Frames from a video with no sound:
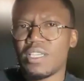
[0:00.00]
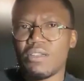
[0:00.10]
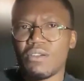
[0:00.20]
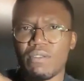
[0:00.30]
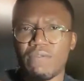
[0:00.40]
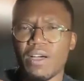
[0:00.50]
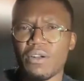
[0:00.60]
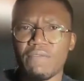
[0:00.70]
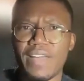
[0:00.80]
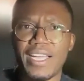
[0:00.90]
the CEO, the
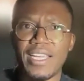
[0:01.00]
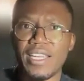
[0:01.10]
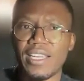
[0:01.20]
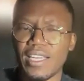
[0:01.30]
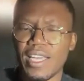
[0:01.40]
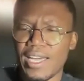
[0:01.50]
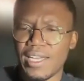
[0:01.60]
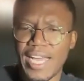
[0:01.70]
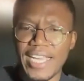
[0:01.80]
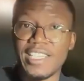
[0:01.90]
founder of
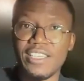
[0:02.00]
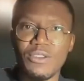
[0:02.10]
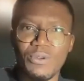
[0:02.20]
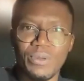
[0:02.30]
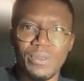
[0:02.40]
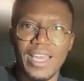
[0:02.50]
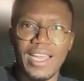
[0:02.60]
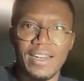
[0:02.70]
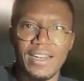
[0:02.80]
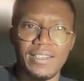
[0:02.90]
Ideal then,